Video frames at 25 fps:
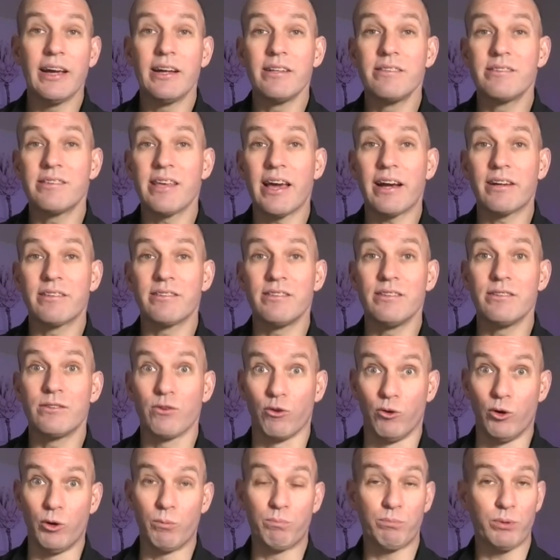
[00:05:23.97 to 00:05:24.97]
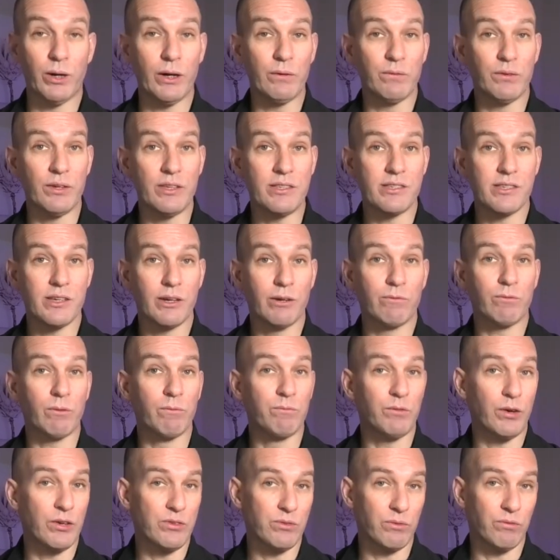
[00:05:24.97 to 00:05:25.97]
taxes, or profits from
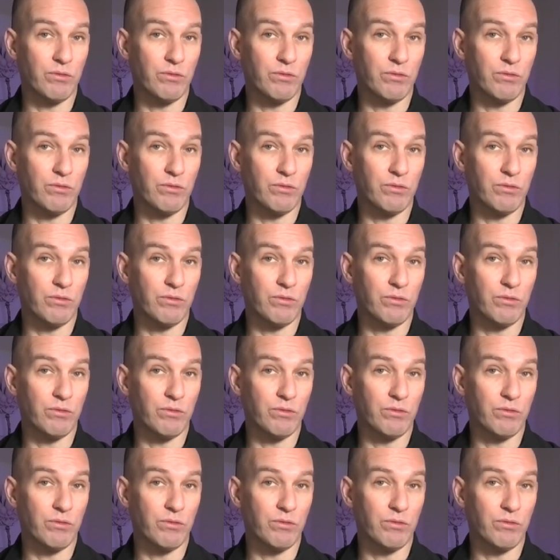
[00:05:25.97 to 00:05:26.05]
fossil